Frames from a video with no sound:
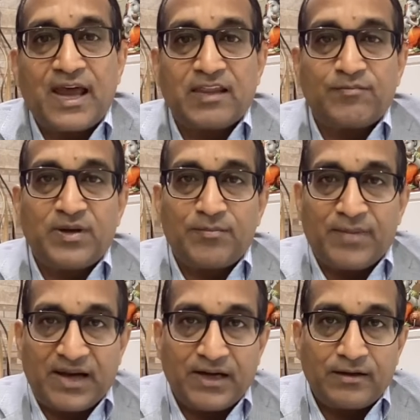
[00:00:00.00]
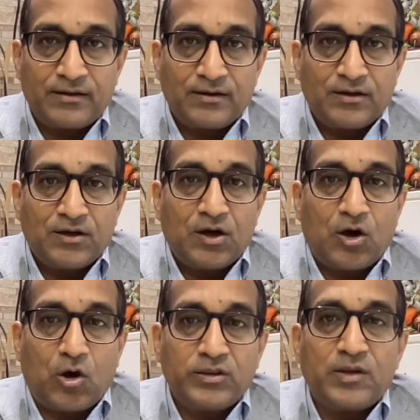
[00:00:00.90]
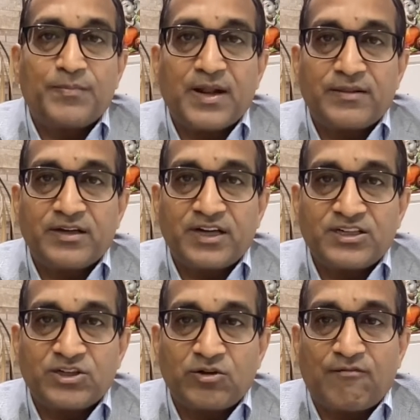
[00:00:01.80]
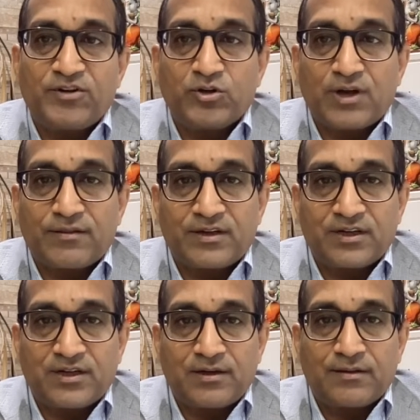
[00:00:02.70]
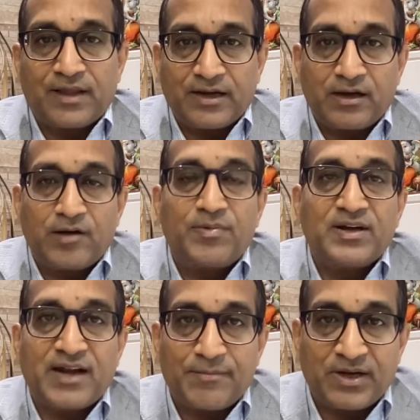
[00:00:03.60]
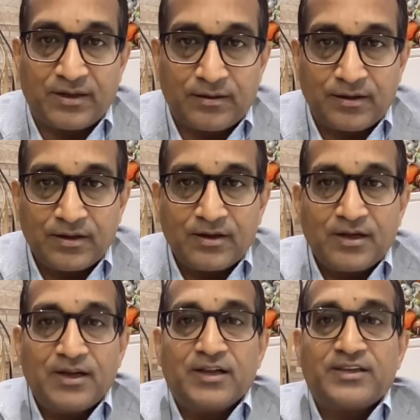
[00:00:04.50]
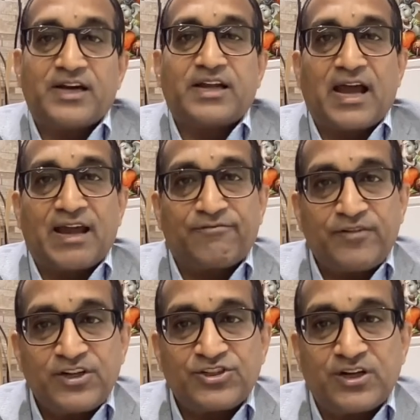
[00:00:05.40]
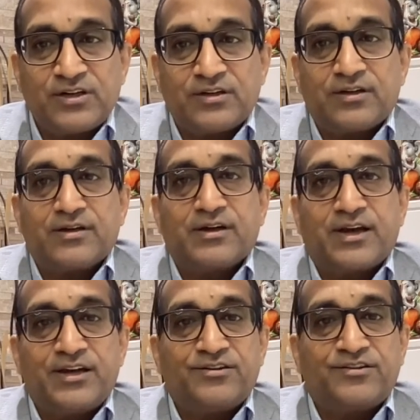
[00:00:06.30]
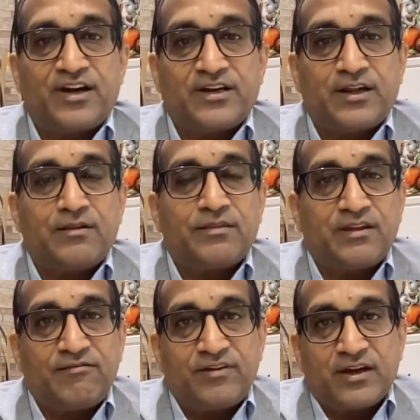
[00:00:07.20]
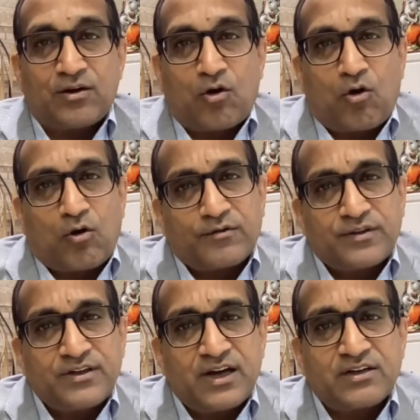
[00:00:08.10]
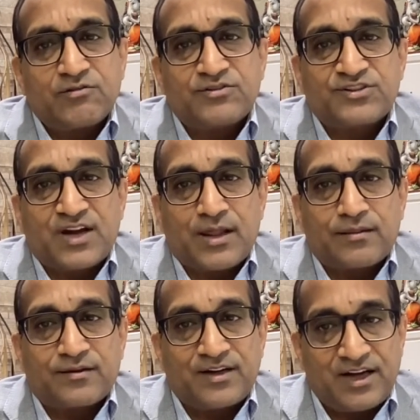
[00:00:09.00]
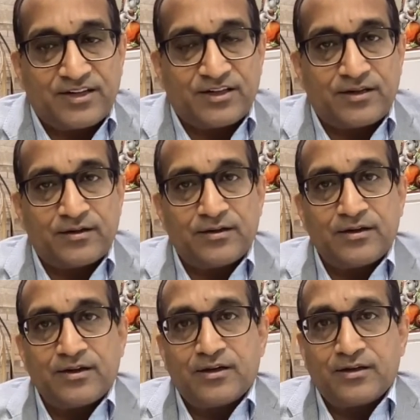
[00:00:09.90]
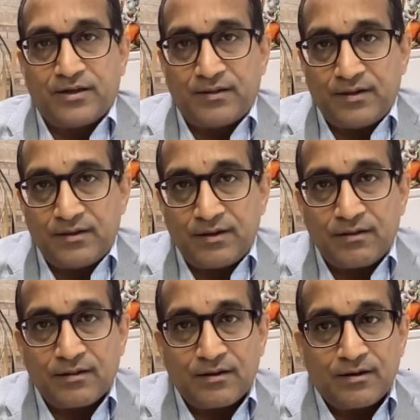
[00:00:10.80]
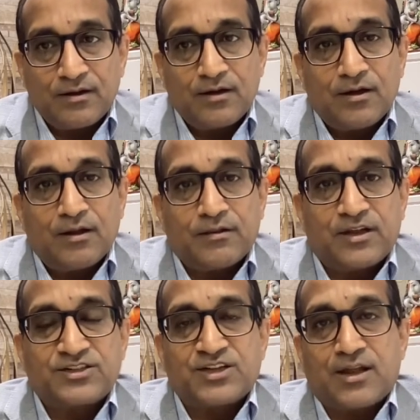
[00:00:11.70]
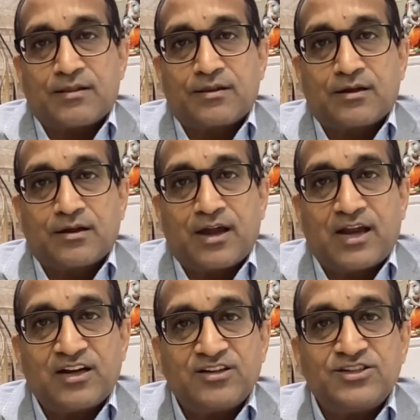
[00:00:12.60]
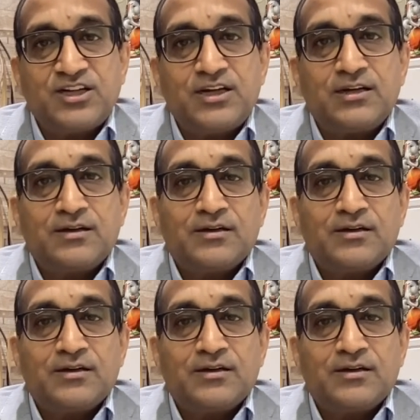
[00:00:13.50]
has been made on the presentation of nutraceuticals and herbal remedies that are efficient in treating severe oxidative stress related diseases such as allergy,